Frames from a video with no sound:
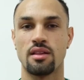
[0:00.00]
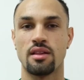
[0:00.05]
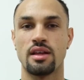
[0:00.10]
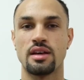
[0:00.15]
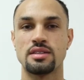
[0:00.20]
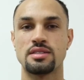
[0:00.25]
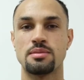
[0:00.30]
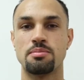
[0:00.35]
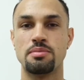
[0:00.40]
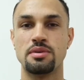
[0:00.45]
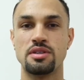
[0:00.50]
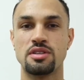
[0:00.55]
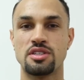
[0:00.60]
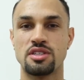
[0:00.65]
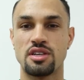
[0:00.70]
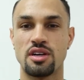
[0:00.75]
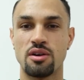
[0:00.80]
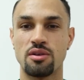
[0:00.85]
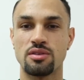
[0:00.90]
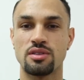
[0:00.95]
Let's be
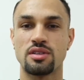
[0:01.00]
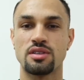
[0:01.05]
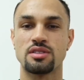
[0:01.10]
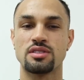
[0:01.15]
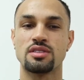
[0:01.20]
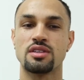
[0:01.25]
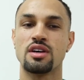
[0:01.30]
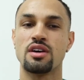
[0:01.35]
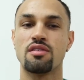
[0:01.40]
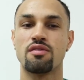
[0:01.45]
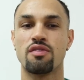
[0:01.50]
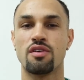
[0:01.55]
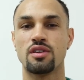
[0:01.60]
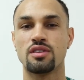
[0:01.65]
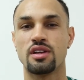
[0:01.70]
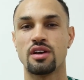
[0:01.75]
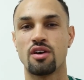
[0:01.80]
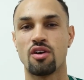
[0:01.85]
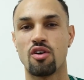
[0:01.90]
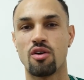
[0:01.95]
shelters for
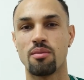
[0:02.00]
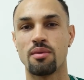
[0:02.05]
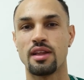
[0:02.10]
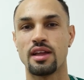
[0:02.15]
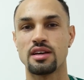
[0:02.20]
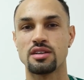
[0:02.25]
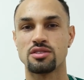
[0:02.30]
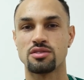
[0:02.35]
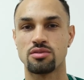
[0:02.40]
the homeless